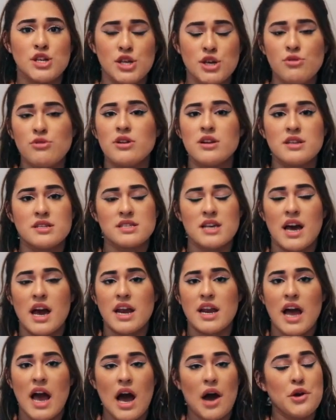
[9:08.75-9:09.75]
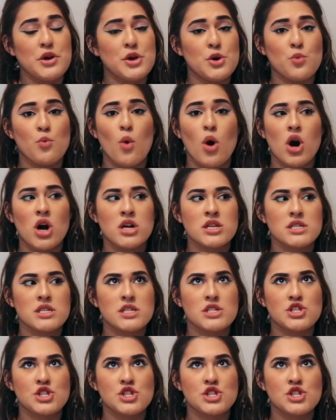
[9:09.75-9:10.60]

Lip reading: you to decide how you want